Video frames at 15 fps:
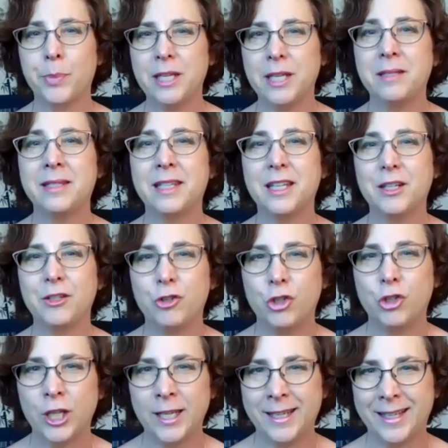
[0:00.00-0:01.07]

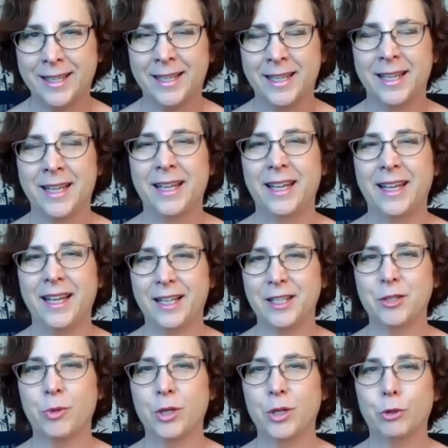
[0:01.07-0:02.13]
PCG.
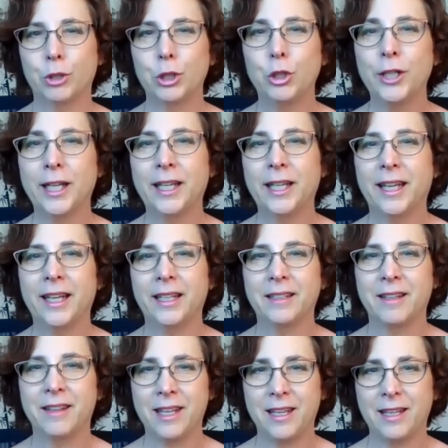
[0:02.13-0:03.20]
As we were looking at
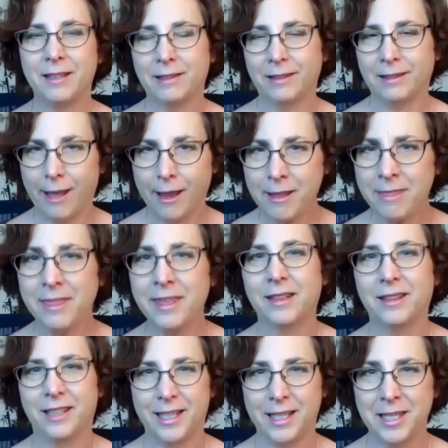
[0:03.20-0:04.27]
the lengthy
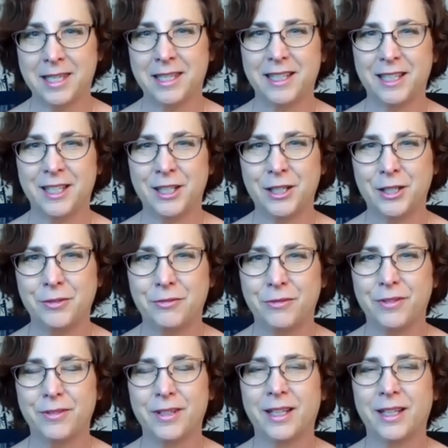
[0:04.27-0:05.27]
list of